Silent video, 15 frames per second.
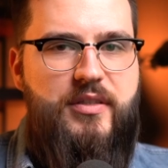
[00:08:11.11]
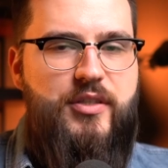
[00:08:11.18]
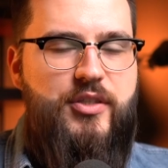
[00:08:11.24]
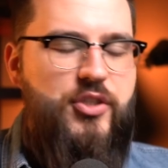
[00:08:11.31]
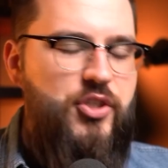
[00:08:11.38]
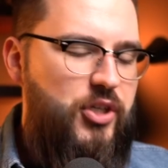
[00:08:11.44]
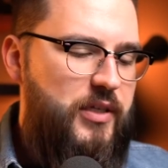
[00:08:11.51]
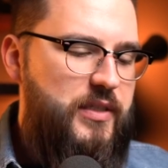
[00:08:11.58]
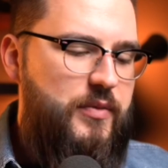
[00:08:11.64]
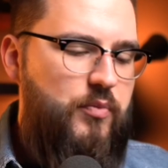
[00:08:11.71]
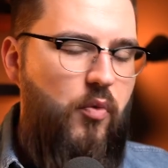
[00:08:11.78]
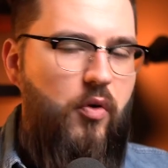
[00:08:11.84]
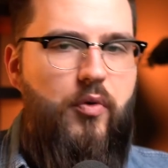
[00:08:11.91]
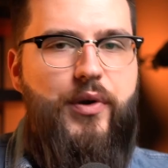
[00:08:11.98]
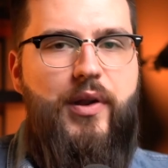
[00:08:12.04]
it's just
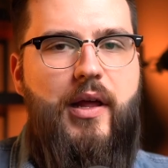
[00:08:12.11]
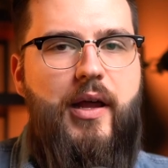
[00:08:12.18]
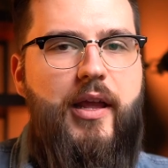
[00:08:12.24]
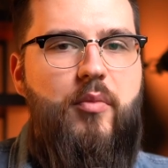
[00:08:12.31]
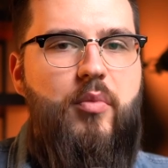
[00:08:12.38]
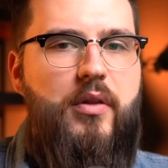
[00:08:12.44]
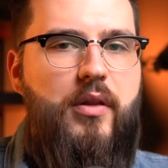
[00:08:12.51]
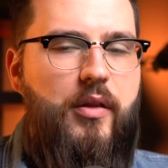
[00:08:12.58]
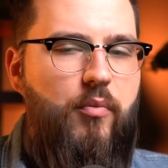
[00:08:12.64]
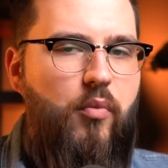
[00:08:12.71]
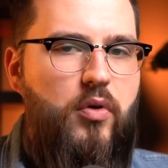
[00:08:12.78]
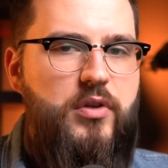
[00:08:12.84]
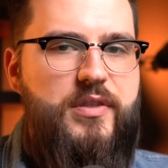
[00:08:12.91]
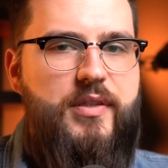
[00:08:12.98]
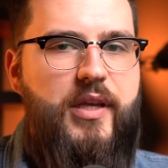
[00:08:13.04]
more reliable and
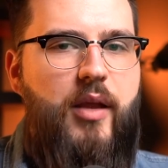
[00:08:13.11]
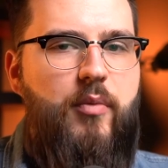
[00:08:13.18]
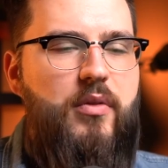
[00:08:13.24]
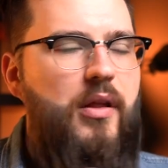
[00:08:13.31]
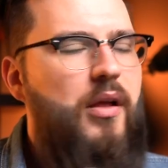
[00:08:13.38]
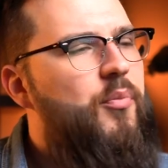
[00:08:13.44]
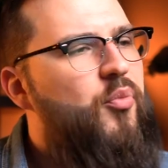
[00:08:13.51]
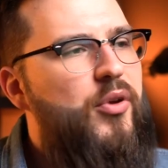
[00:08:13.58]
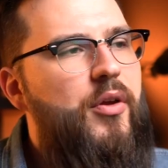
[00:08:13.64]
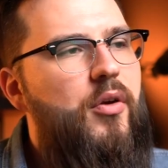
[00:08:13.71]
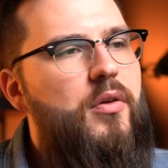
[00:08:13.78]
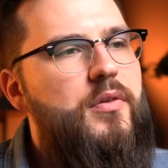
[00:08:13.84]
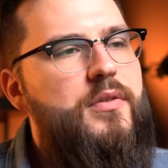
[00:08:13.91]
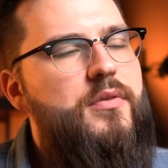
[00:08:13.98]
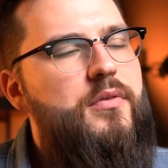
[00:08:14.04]
more stable. I'm pretty
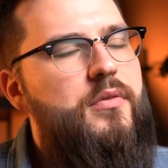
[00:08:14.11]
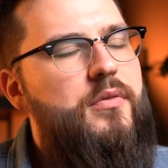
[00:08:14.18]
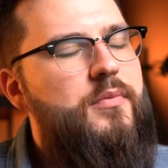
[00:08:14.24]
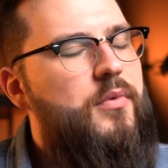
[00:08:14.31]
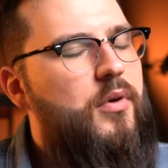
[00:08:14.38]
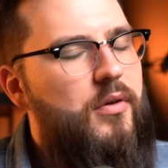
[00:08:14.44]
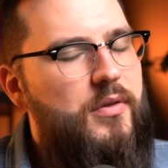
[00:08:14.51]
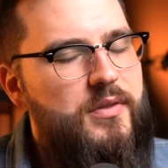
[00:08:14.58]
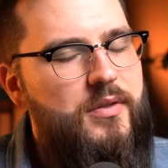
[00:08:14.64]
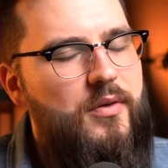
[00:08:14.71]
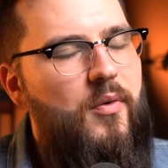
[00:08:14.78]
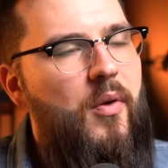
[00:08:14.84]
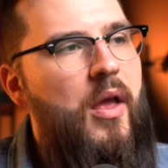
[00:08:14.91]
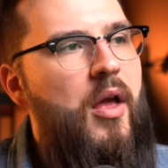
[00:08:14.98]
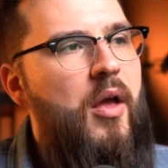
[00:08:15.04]
old school also,